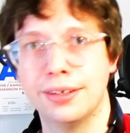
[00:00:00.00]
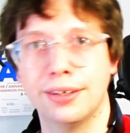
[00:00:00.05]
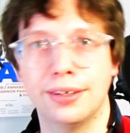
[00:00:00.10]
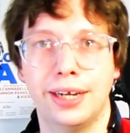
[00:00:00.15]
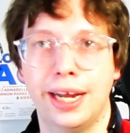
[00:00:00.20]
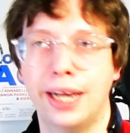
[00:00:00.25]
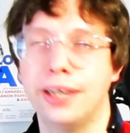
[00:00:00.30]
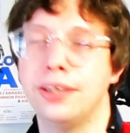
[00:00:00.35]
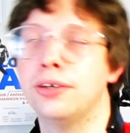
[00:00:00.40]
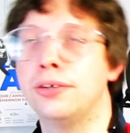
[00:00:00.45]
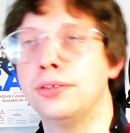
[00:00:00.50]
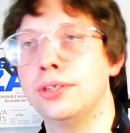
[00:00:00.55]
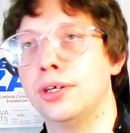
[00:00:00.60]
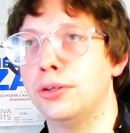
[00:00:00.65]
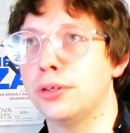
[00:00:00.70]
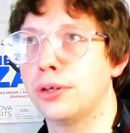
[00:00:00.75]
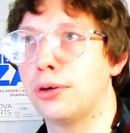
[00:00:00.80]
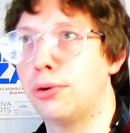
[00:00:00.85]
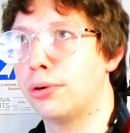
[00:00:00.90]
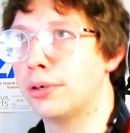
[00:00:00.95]
and you'll know
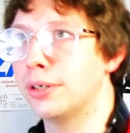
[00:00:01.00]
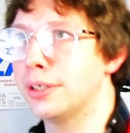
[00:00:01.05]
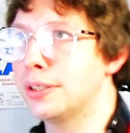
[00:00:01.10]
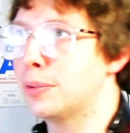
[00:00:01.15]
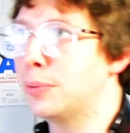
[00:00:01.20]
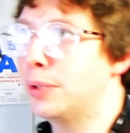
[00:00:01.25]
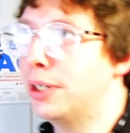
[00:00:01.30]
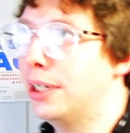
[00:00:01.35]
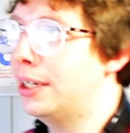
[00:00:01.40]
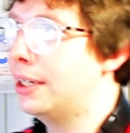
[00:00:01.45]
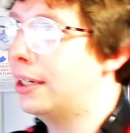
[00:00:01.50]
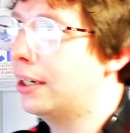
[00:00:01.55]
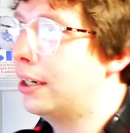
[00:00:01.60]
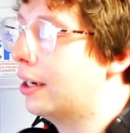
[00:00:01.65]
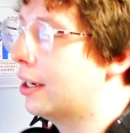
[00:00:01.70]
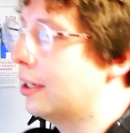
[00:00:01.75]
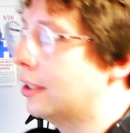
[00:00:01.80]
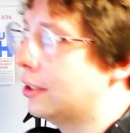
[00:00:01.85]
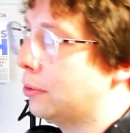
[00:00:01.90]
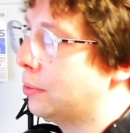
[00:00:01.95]
the chorus when you hear it
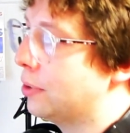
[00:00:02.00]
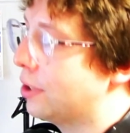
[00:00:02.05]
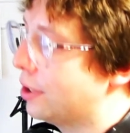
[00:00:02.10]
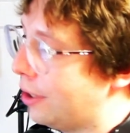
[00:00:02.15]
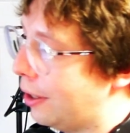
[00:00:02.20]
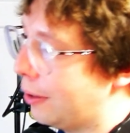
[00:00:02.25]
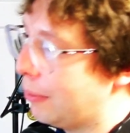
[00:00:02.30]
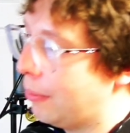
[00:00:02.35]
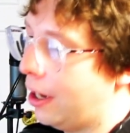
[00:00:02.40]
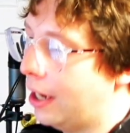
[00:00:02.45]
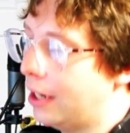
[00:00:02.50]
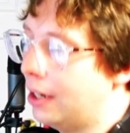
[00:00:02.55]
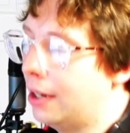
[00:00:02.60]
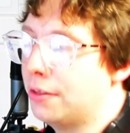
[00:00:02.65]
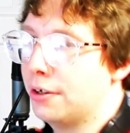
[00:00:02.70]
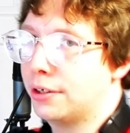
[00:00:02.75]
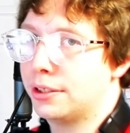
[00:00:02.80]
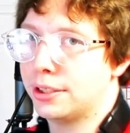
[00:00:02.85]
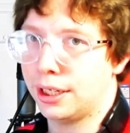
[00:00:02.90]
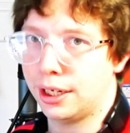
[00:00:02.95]
because it was sung by
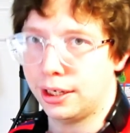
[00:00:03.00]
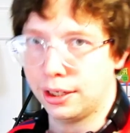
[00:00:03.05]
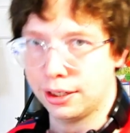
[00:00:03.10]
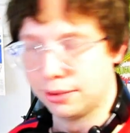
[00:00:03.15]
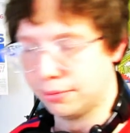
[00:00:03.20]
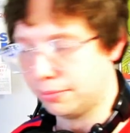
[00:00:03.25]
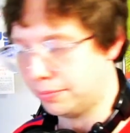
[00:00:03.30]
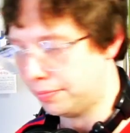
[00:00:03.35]
another singer.